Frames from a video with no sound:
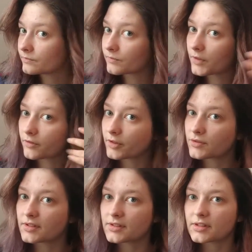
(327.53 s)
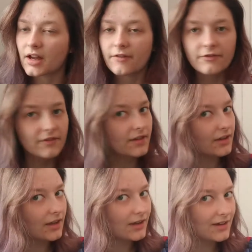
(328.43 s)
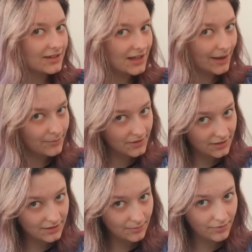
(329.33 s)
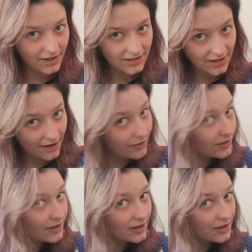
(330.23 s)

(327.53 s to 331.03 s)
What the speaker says: the roots and stuff, an attempt to blend it out.